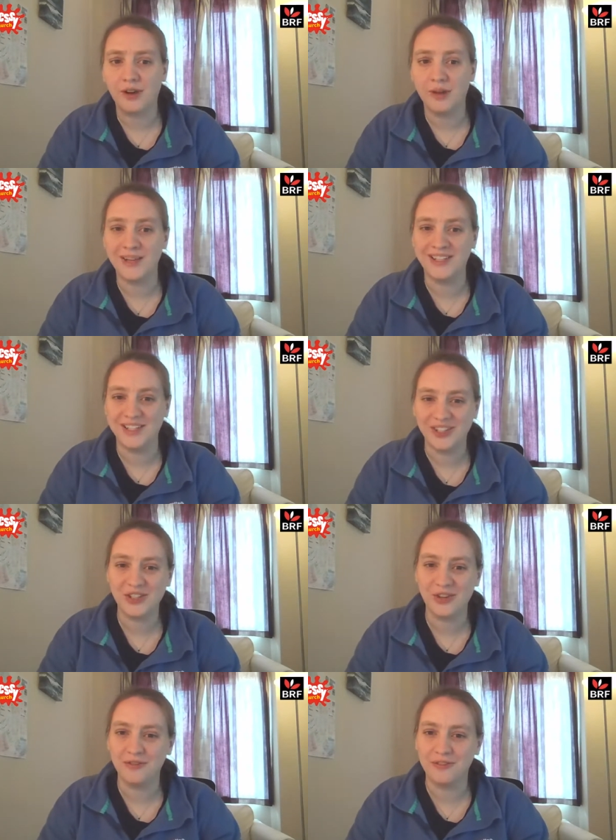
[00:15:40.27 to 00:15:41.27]
Messy
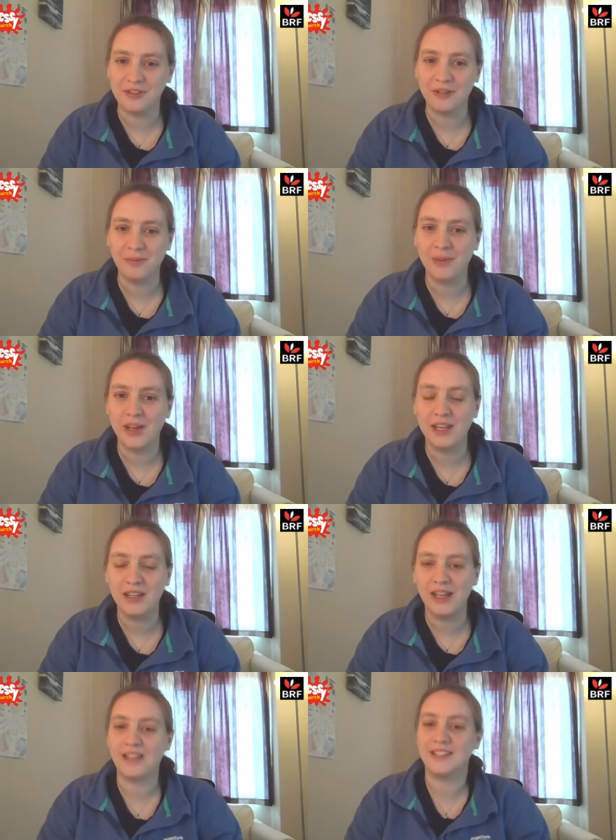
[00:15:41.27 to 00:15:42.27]
Church conference in May
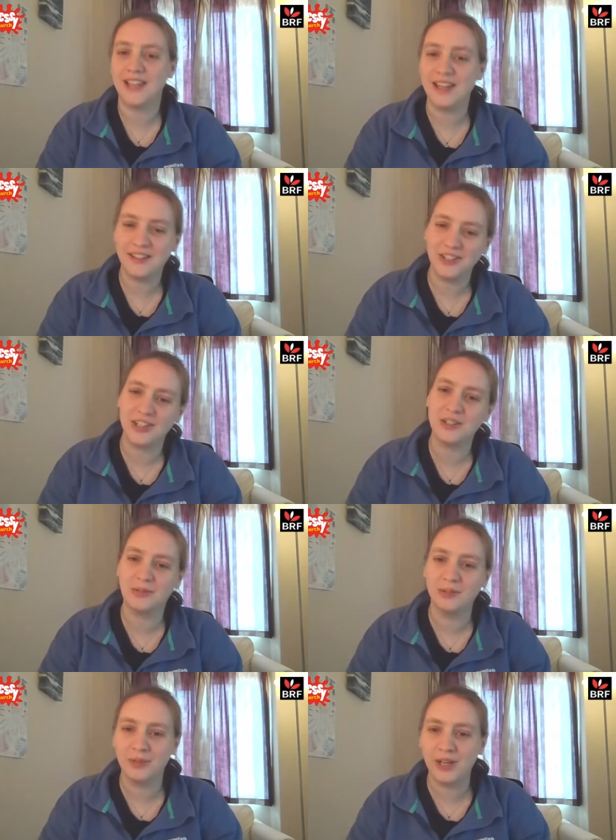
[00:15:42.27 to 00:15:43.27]
and take the chance to
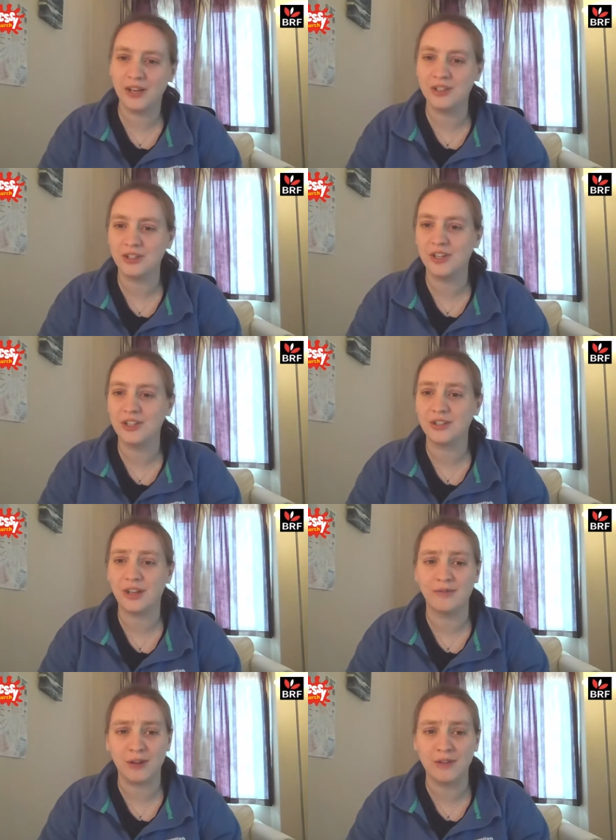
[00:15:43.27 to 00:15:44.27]
be re energized
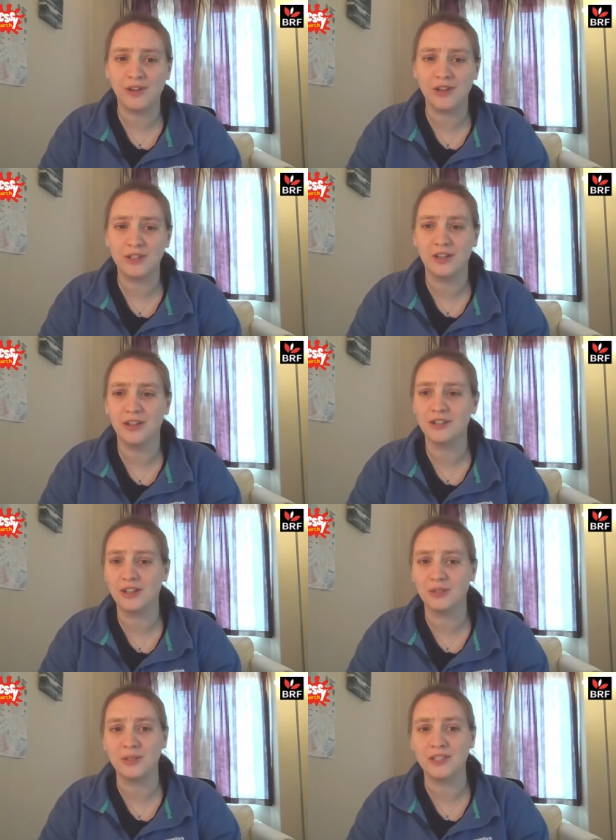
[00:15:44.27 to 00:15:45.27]
and revitalized
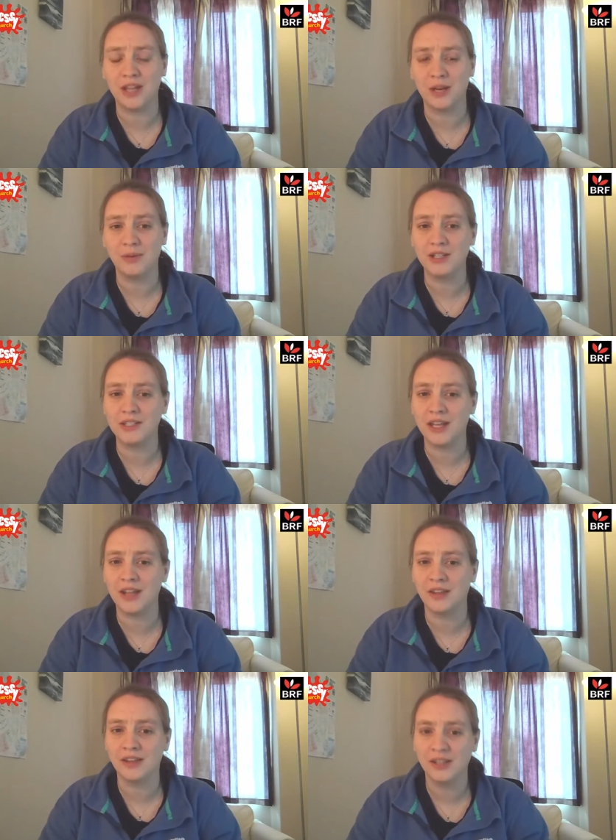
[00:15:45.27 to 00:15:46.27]
as we celebrate
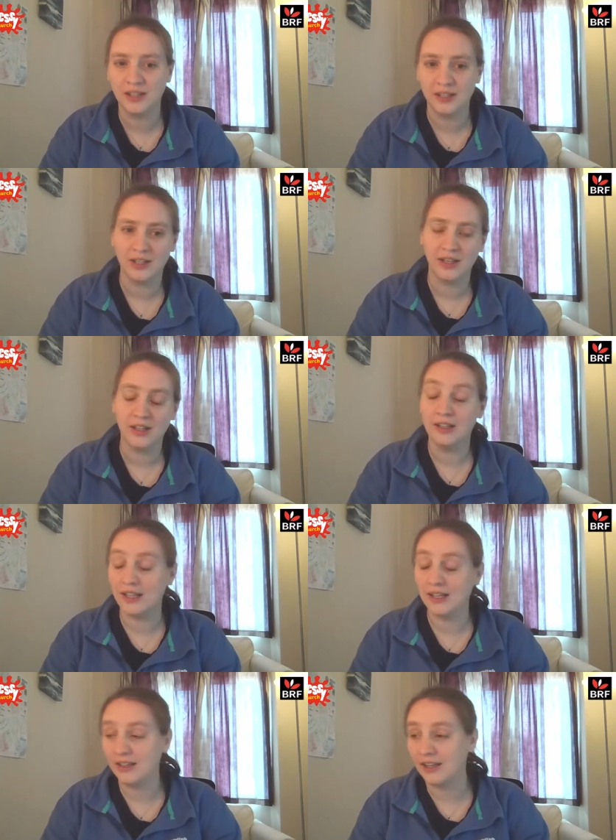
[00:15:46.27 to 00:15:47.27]
together.
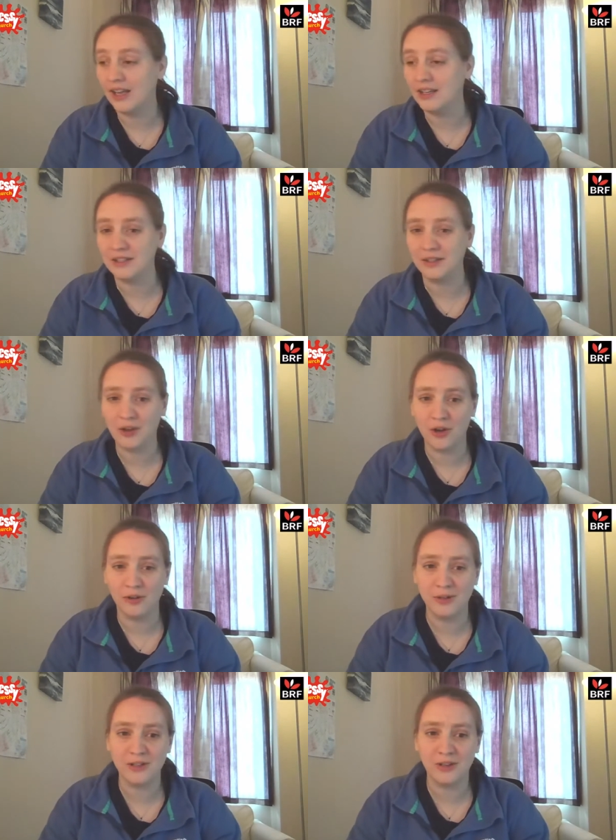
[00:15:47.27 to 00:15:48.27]
Link again is in the
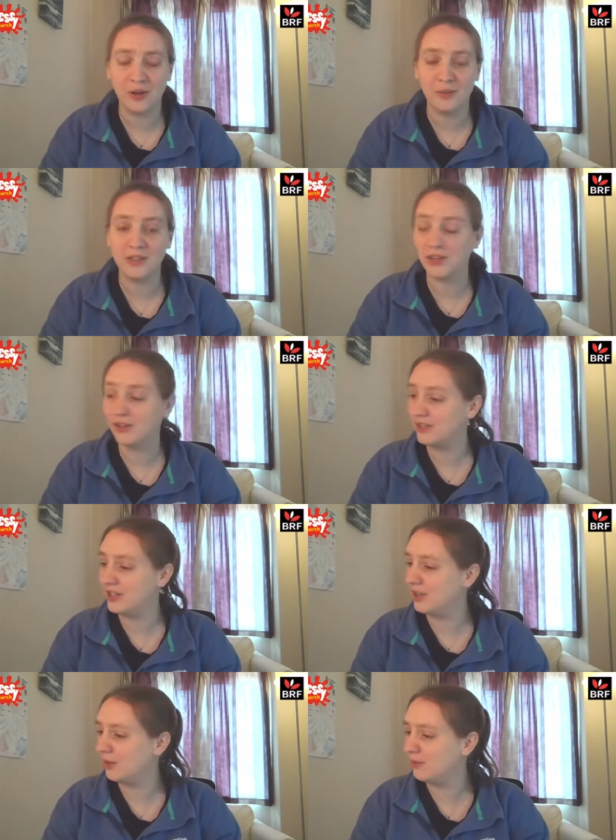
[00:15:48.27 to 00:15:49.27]
current comments. I've
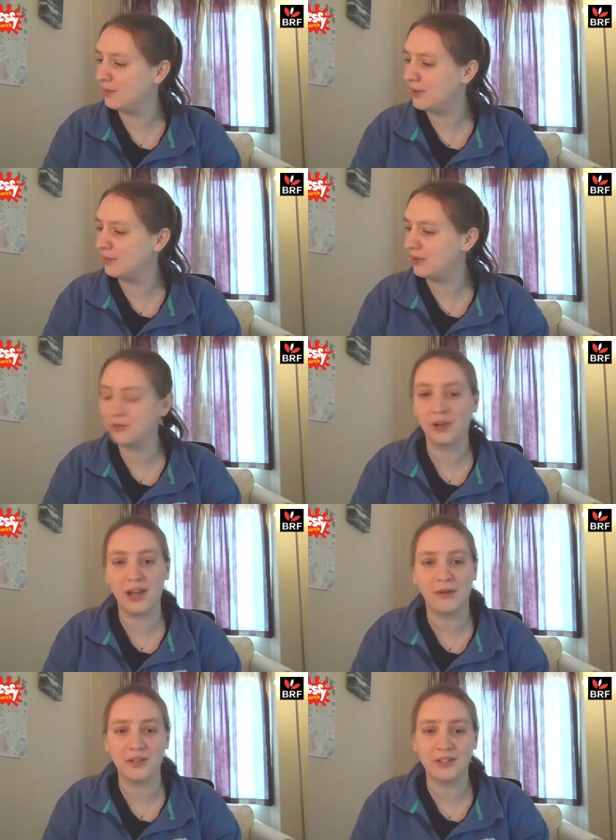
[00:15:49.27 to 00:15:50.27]
seen a couple of people, I saw
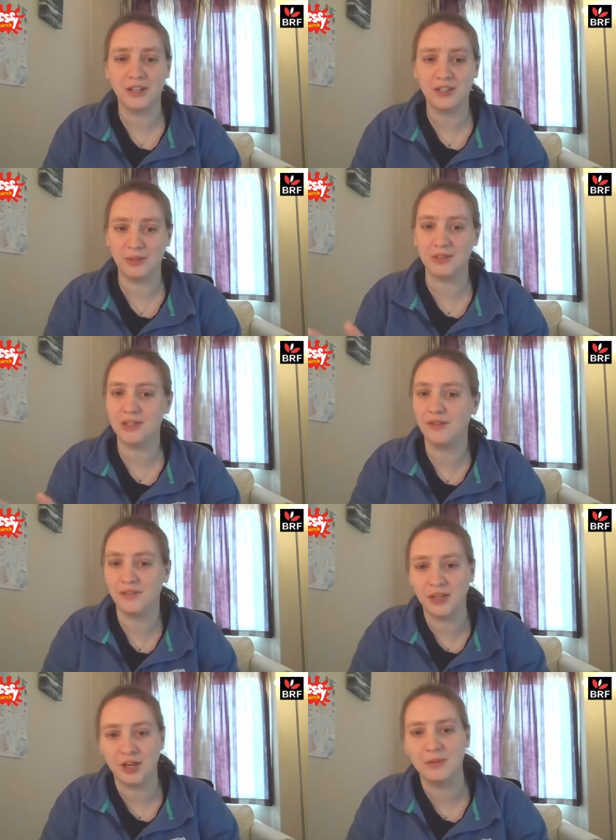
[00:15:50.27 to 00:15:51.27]
Caris say she was
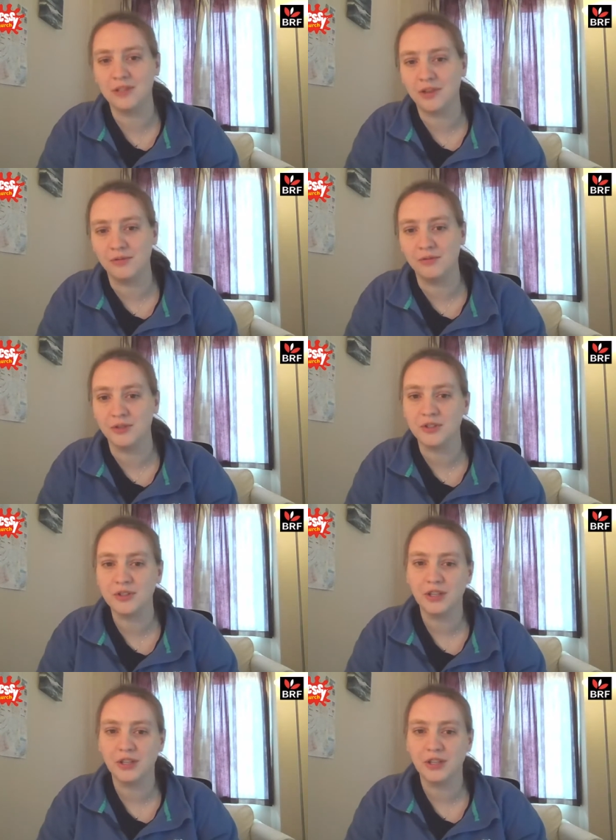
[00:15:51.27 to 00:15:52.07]
definitely coming to conference